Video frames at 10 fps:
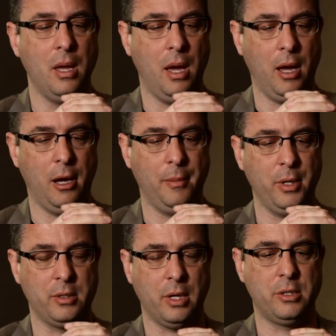Um,
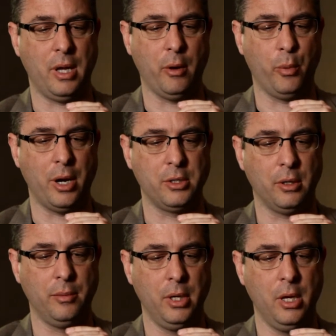there's less air
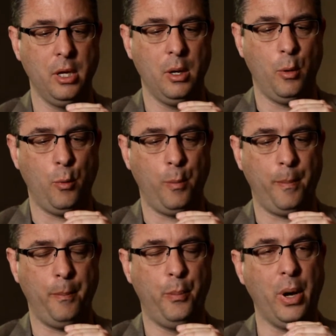pressure.
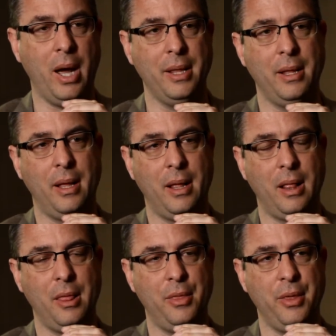But
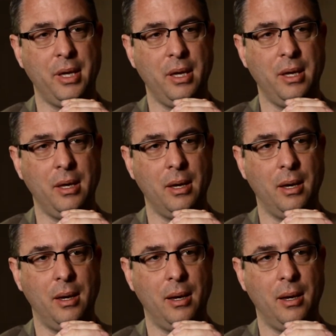the